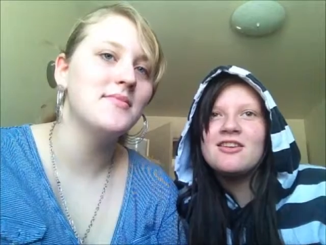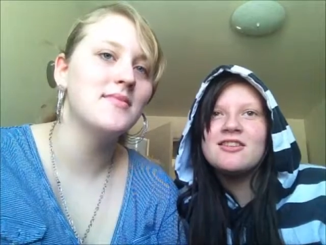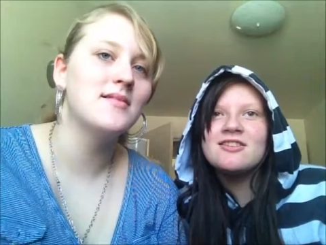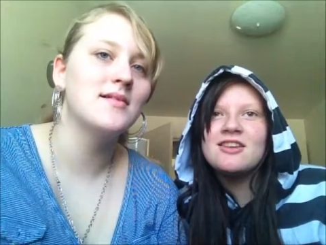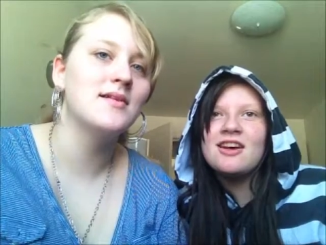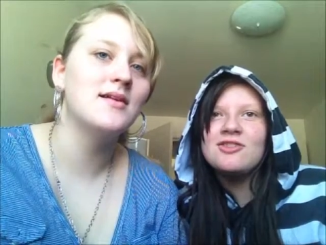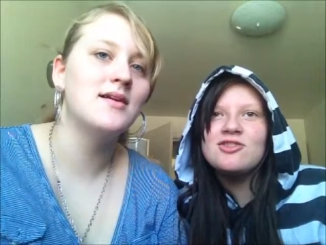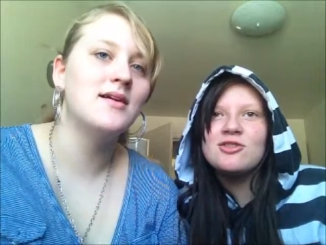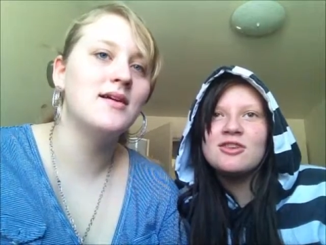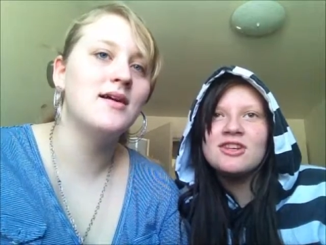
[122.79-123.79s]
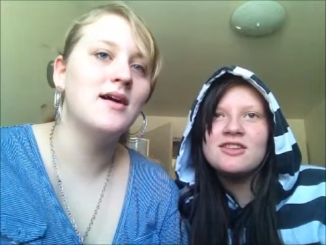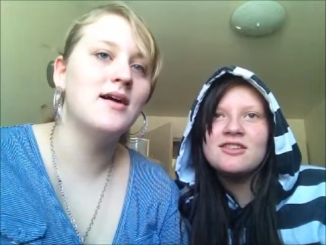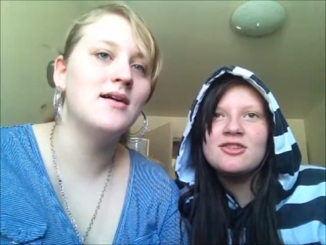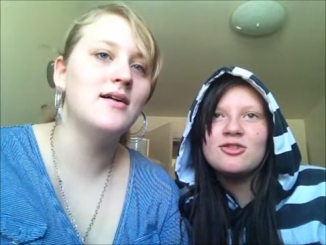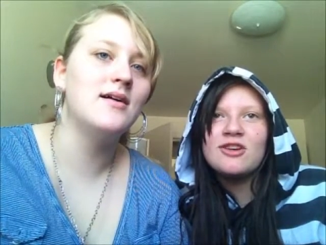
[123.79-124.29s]
Speaker 1: Nostalgia Critic
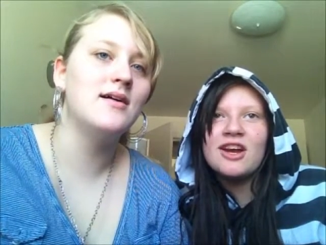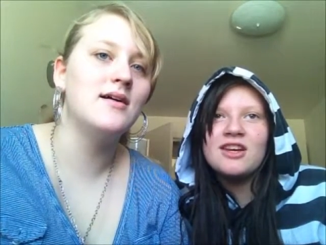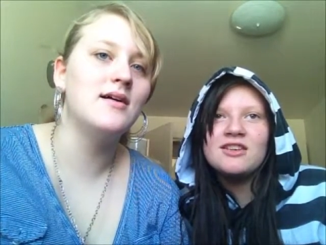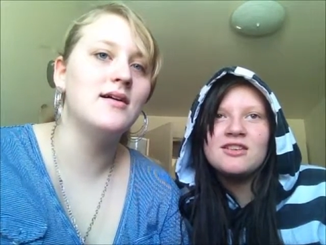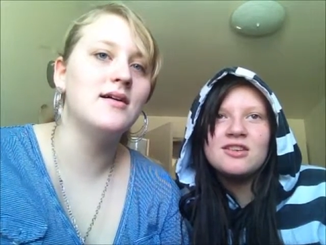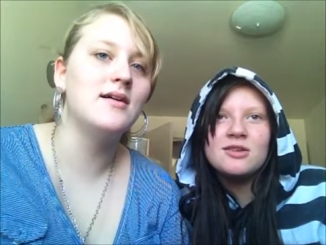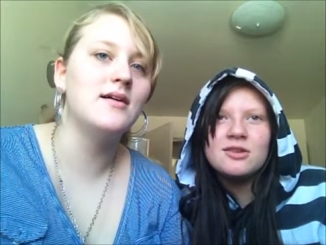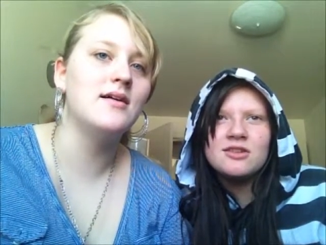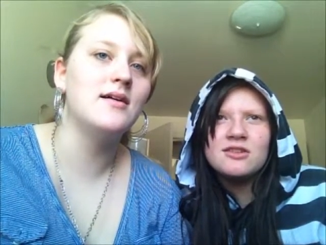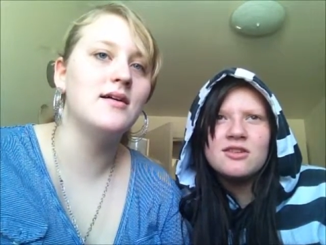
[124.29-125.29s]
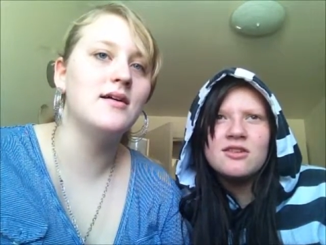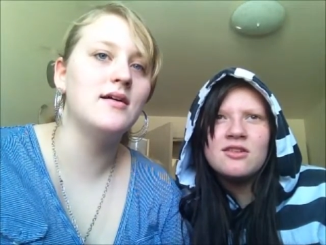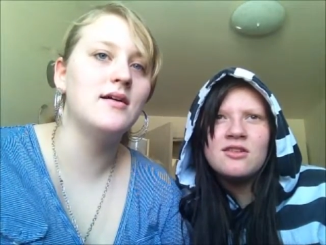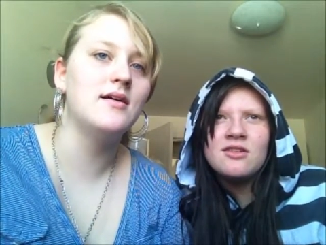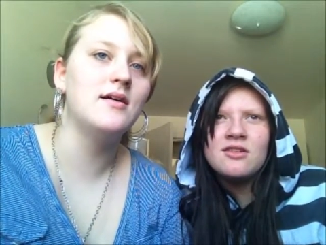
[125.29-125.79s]
is great. Anyways.
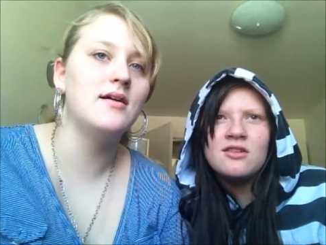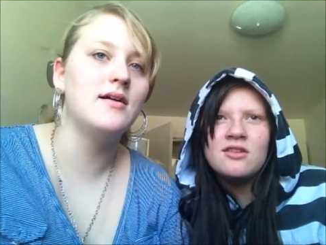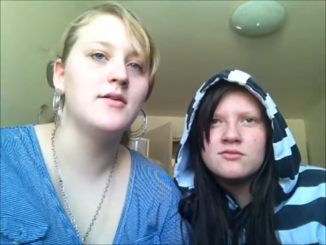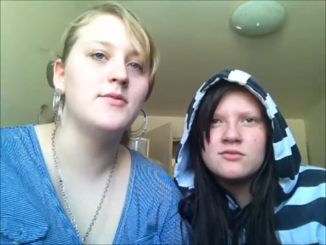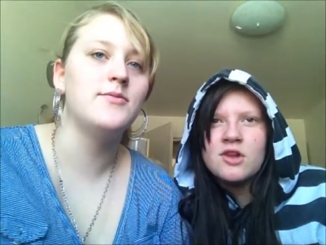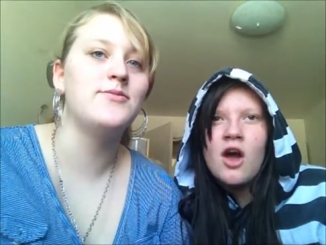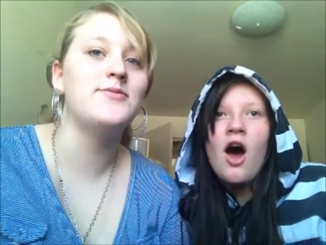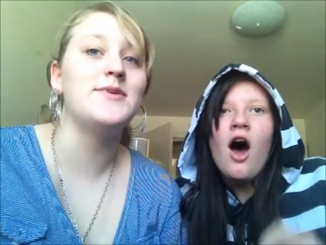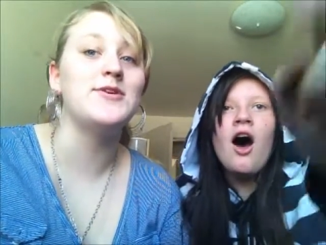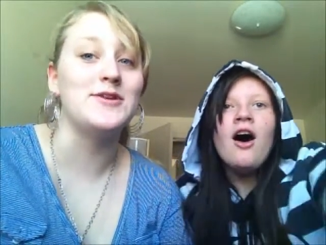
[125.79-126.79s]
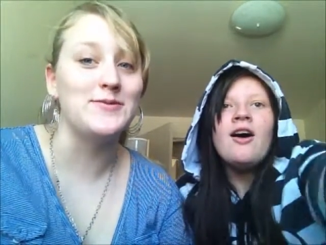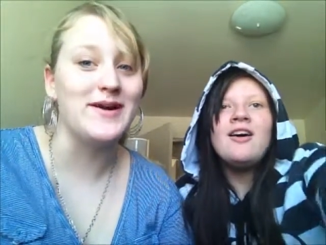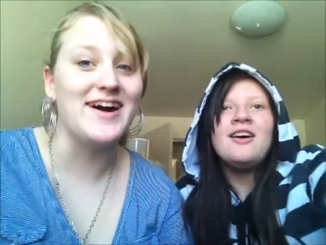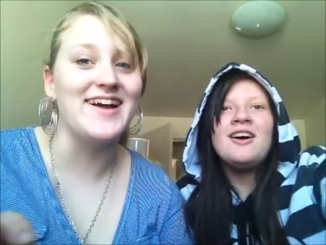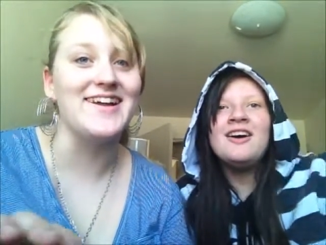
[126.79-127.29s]

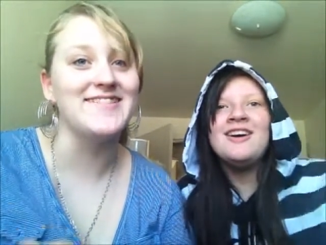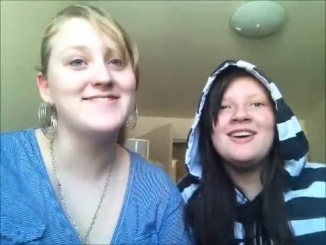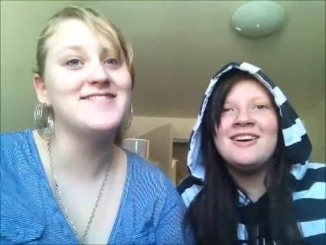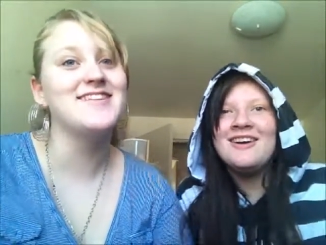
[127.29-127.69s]
PewDiePie.